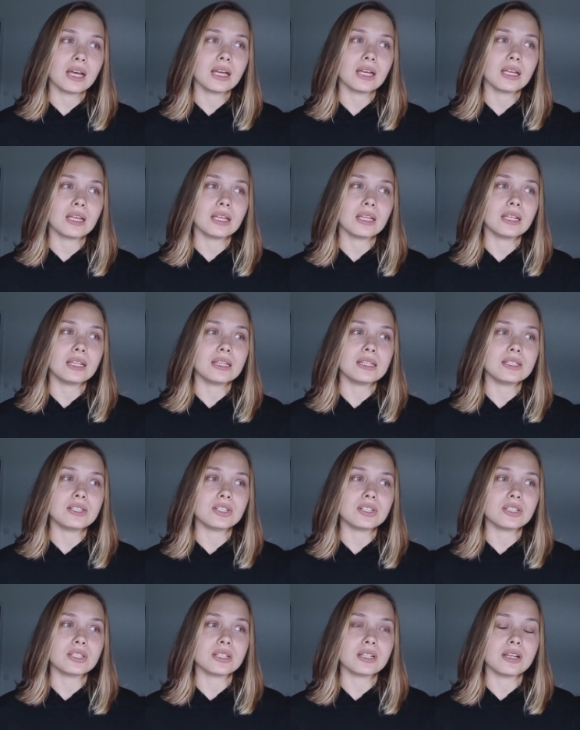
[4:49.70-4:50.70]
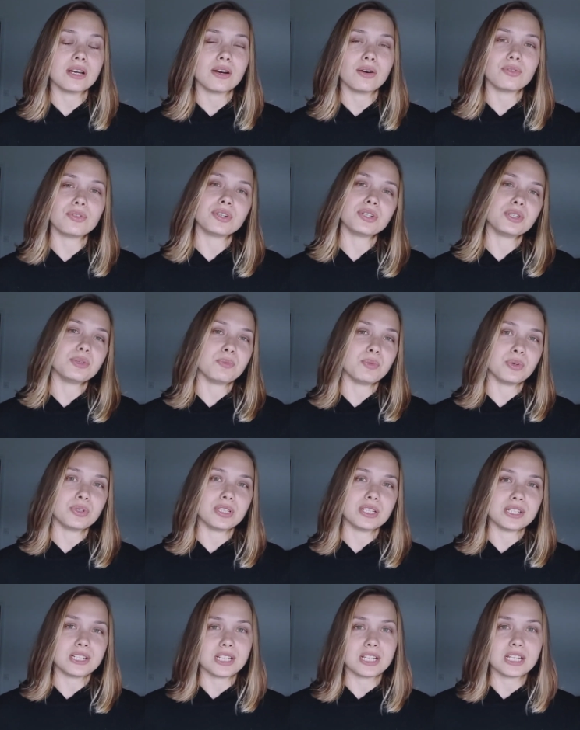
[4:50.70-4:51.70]
And uh, I already booked
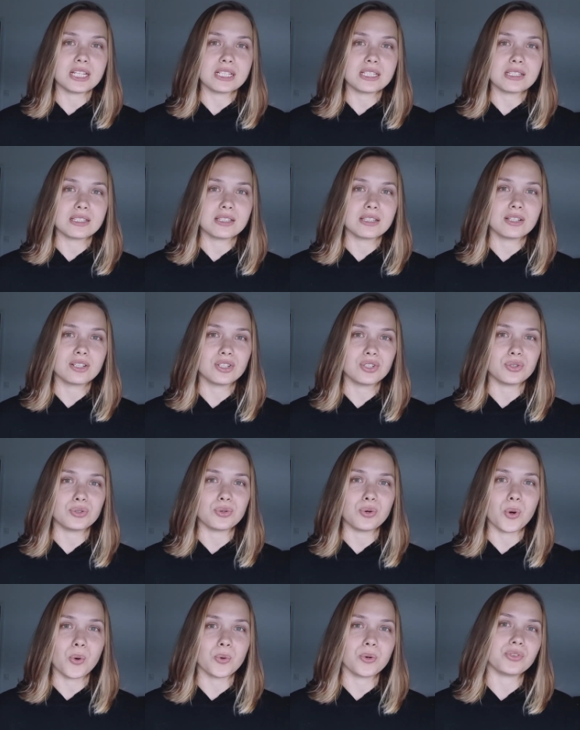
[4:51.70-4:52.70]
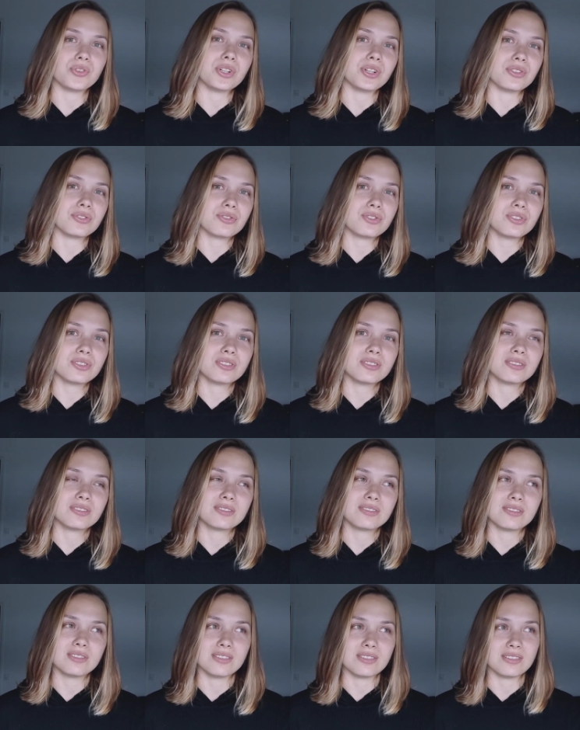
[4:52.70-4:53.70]
the tickets to go around,
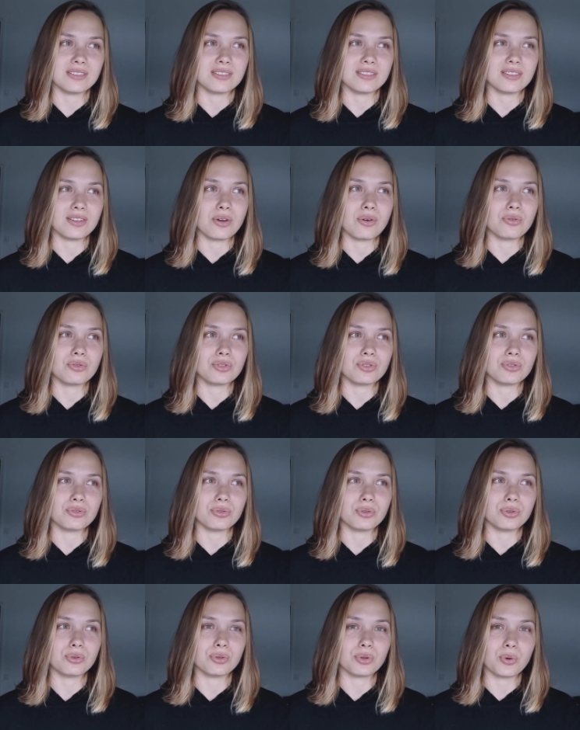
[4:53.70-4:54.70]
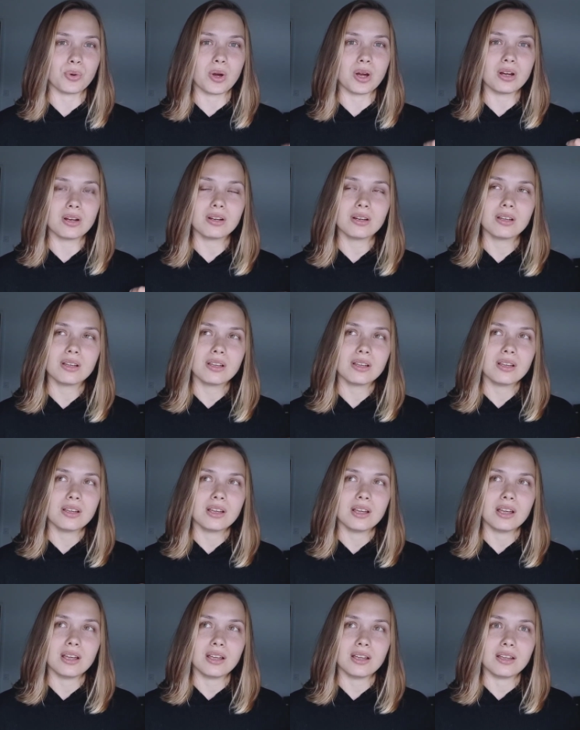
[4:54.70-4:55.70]
and uh, go to Rouen,
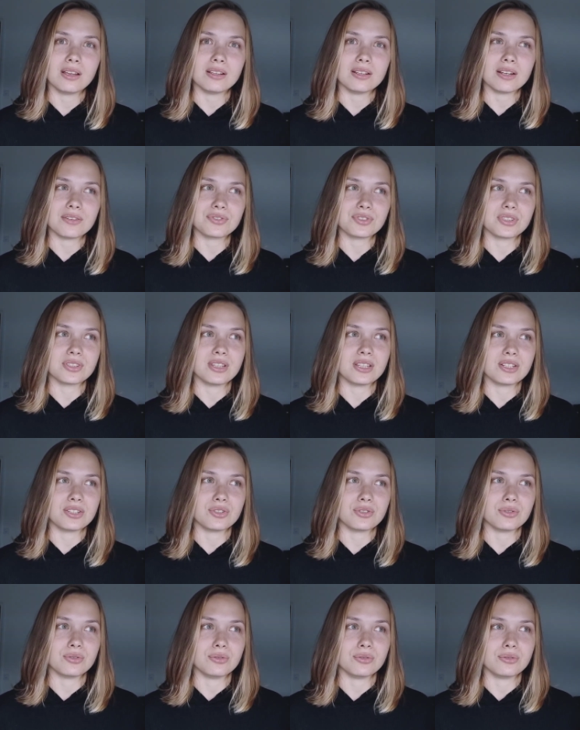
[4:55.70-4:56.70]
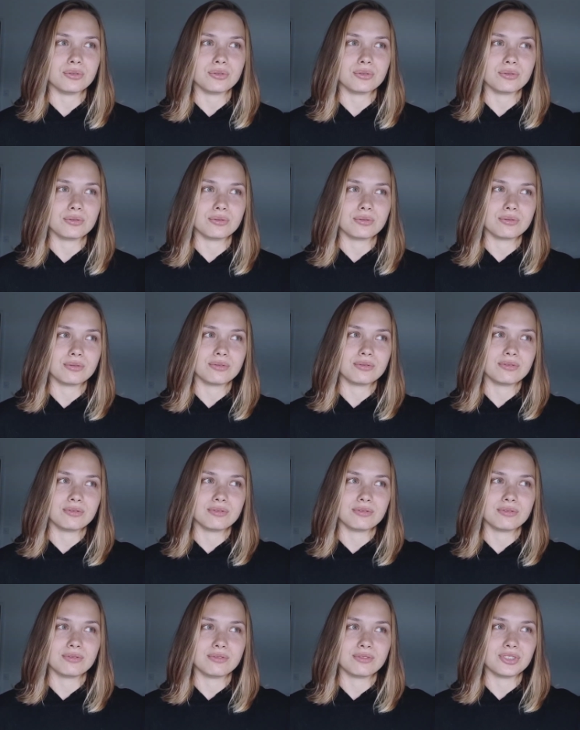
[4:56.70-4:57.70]
and after that to
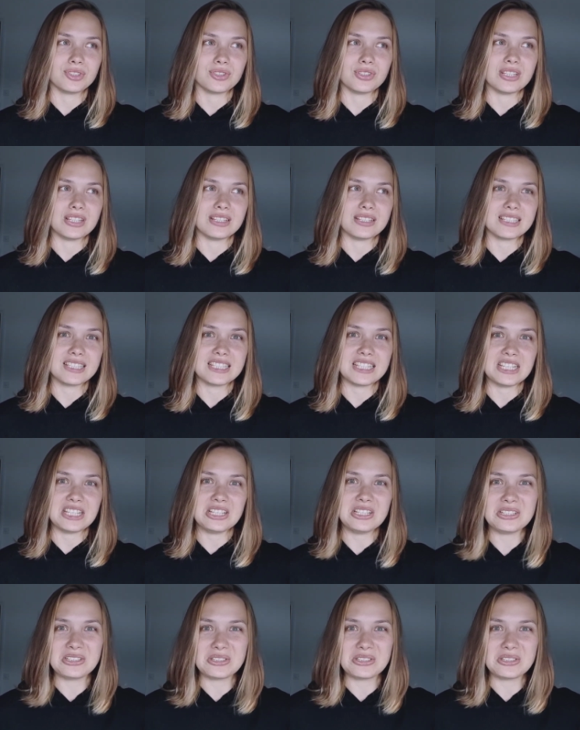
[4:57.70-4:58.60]
to the sea,